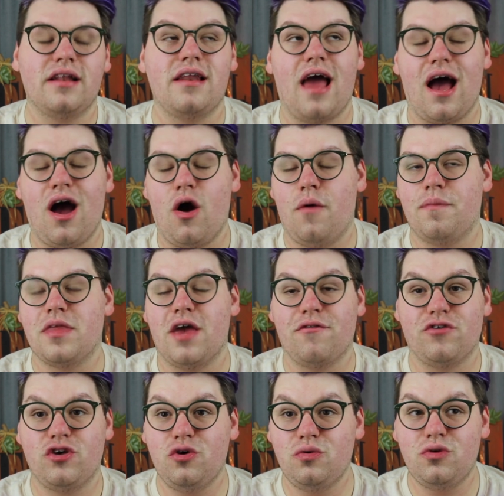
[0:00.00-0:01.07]
Now, if
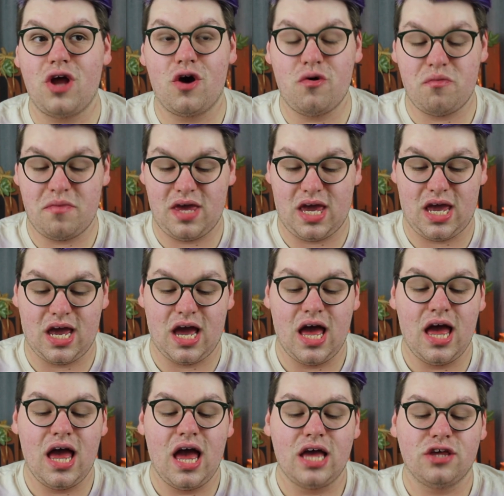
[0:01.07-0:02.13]
you know me,
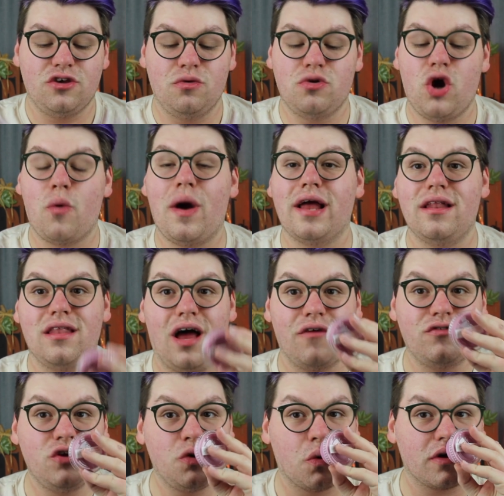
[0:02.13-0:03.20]
you know I
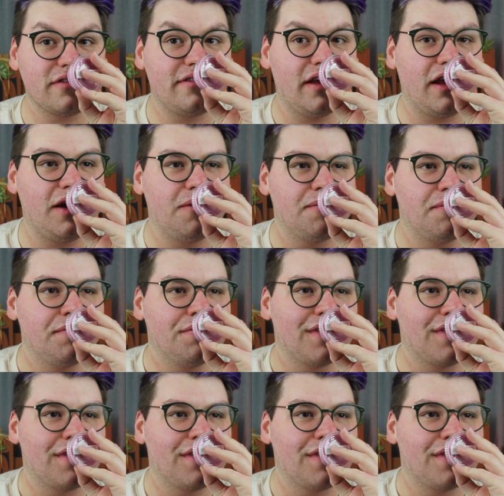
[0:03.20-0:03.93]
love New York City.